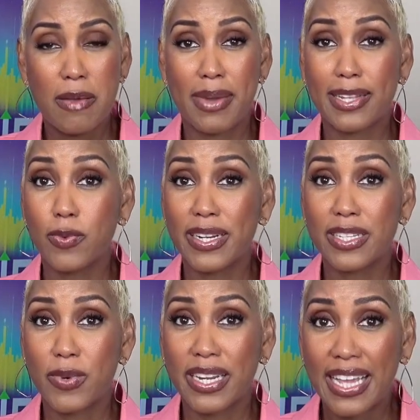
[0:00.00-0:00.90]
By
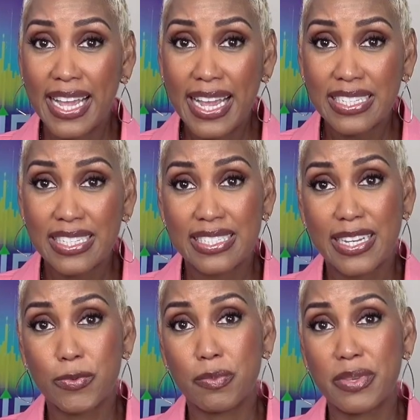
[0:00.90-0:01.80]
2028, he
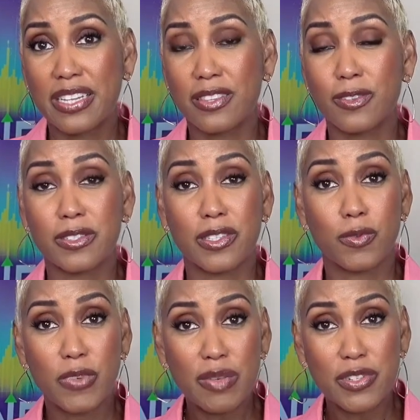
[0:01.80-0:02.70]
said we'll be at
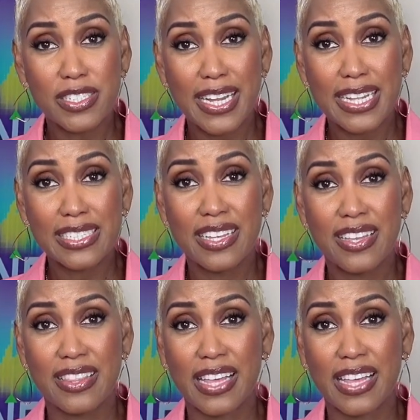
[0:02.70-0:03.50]
33%.